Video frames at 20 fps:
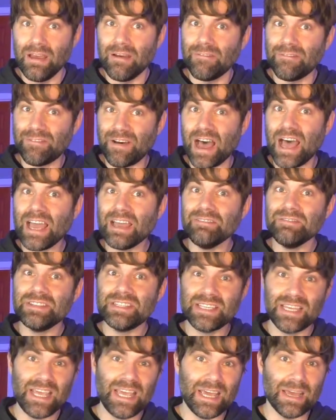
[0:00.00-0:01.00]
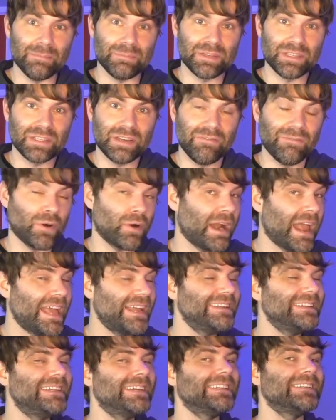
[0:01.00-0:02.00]
5 tips for
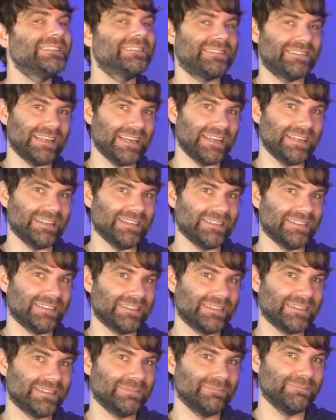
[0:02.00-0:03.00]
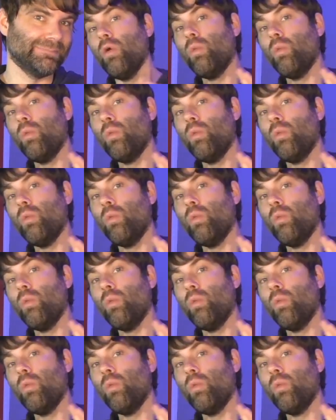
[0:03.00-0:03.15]
ending scenes.